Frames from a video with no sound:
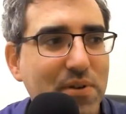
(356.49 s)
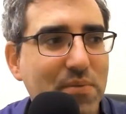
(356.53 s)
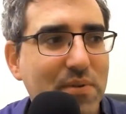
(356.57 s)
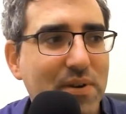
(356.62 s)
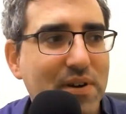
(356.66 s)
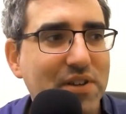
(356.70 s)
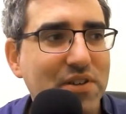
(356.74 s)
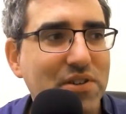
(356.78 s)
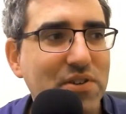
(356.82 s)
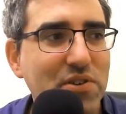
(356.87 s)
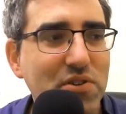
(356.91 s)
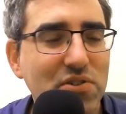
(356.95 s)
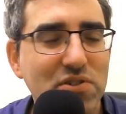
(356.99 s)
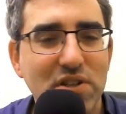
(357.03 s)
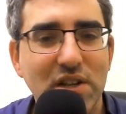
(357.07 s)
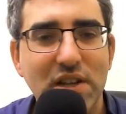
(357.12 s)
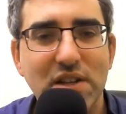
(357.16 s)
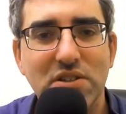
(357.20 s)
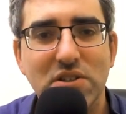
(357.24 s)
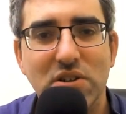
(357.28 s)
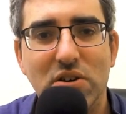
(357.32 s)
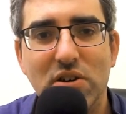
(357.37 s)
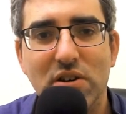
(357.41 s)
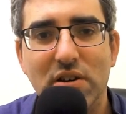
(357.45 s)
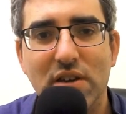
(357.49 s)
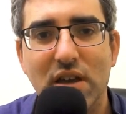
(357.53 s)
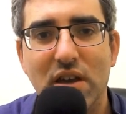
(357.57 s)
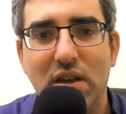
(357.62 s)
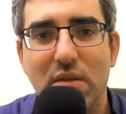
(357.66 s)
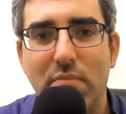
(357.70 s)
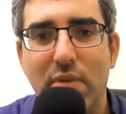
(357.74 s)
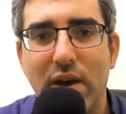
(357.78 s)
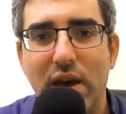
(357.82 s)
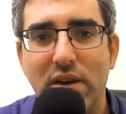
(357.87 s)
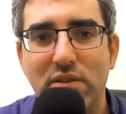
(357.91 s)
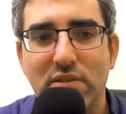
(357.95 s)
We're usually talking
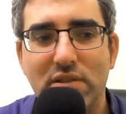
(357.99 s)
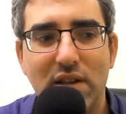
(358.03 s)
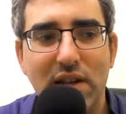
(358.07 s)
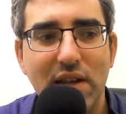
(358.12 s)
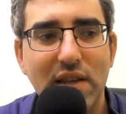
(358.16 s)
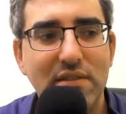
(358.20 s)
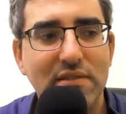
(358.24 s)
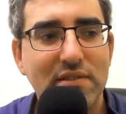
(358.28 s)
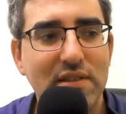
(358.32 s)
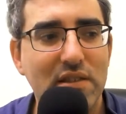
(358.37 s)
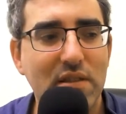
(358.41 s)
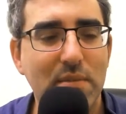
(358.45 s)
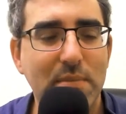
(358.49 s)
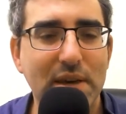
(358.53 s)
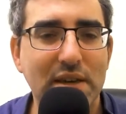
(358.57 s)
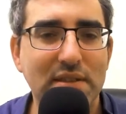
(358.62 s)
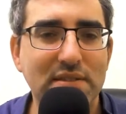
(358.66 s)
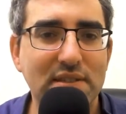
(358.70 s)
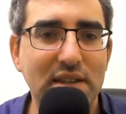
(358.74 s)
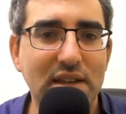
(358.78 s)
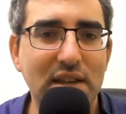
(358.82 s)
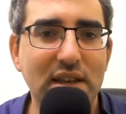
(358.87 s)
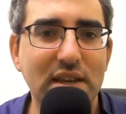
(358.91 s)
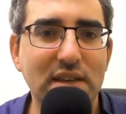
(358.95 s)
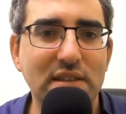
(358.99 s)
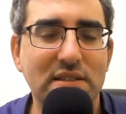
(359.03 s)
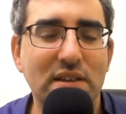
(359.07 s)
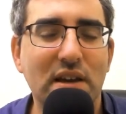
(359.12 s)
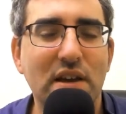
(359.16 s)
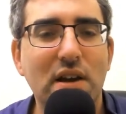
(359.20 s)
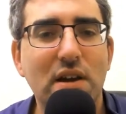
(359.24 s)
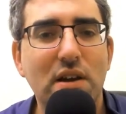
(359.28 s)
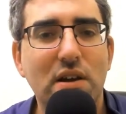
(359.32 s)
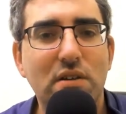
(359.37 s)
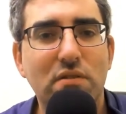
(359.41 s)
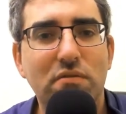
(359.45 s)
about, at least in the big cities,
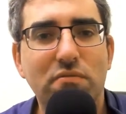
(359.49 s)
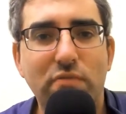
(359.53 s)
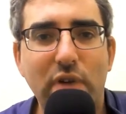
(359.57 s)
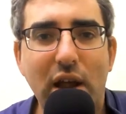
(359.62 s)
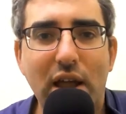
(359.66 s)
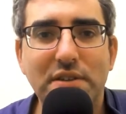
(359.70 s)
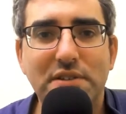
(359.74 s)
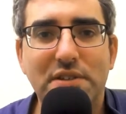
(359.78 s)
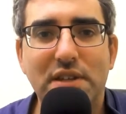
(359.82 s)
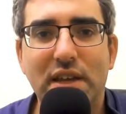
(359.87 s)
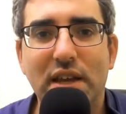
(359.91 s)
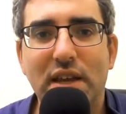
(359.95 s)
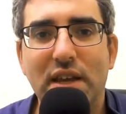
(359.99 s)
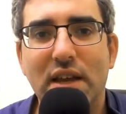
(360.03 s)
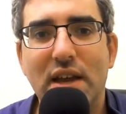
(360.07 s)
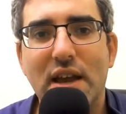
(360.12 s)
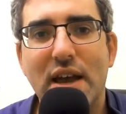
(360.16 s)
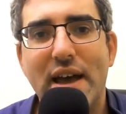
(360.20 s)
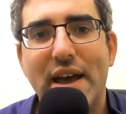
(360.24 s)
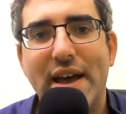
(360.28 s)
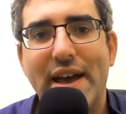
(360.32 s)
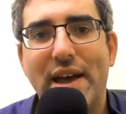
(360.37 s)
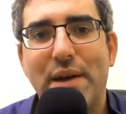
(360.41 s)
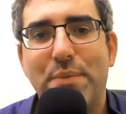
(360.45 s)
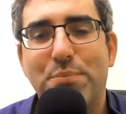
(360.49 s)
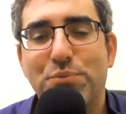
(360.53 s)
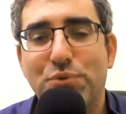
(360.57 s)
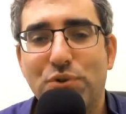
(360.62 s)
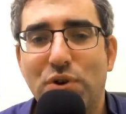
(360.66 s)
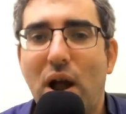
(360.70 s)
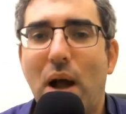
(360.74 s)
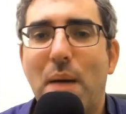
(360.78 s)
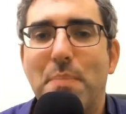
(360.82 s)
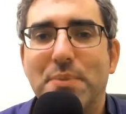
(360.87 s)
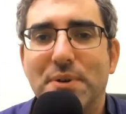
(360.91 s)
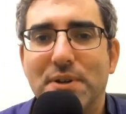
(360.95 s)
renting
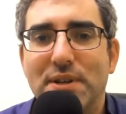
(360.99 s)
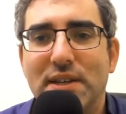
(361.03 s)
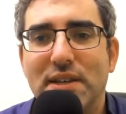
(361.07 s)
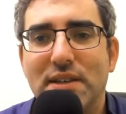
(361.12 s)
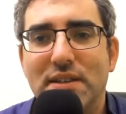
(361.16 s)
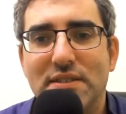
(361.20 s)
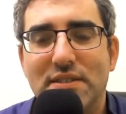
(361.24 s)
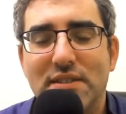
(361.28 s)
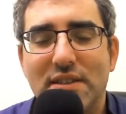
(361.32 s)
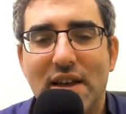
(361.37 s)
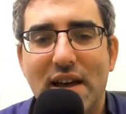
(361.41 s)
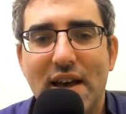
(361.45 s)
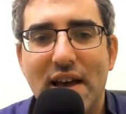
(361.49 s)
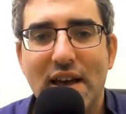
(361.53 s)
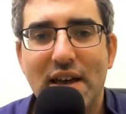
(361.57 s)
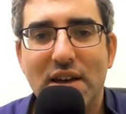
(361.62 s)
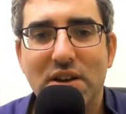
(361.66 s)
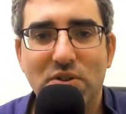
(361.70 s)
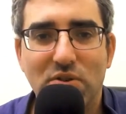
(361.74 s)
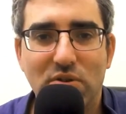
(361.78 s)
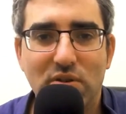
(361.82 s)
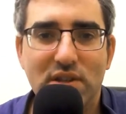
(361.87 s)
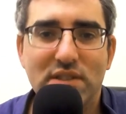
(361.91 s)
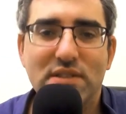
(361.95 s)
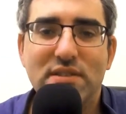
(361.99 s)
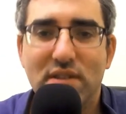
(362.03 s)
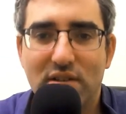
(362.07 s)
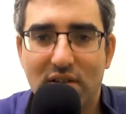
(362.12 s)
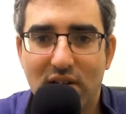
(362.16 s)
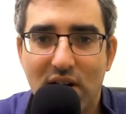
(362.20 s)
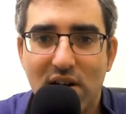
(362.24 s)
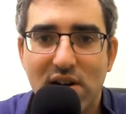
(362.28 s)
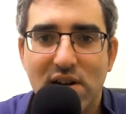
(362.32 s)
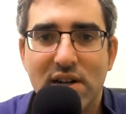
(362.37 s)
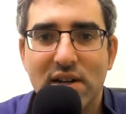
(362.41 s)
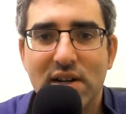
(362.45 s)
properties. Of course, there
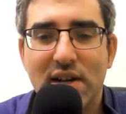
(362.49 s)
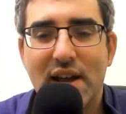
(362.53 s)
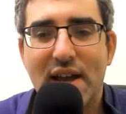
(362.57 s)
are